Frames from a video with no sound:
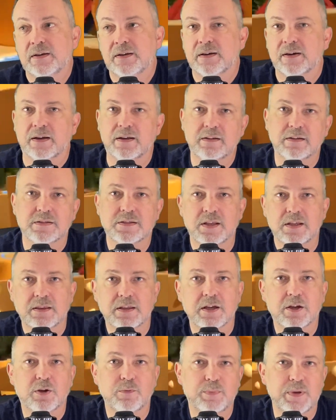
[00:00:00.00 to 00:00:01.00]
I just think
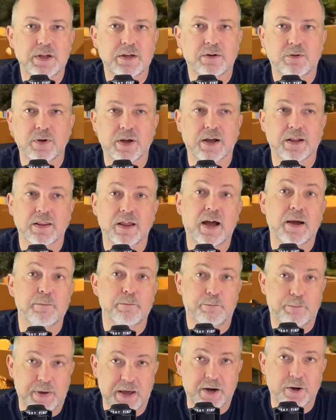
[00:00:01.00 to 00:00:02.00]
they could be doing a
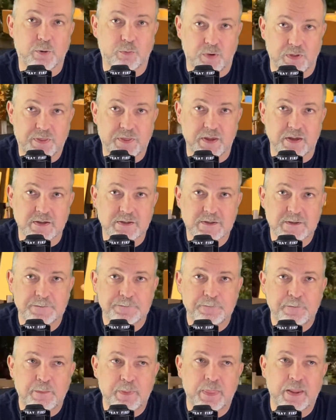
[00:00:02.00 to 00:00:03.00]
lot better with this.
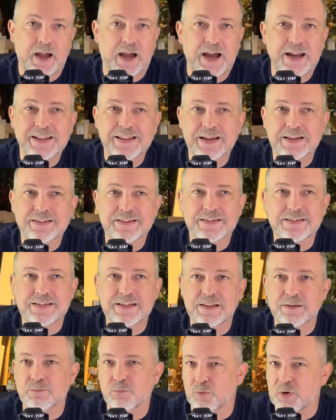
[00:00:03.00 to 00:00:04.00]
I'd like to see
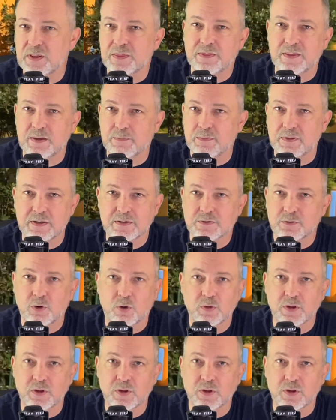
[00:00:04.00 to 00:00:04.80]
them retheme this whole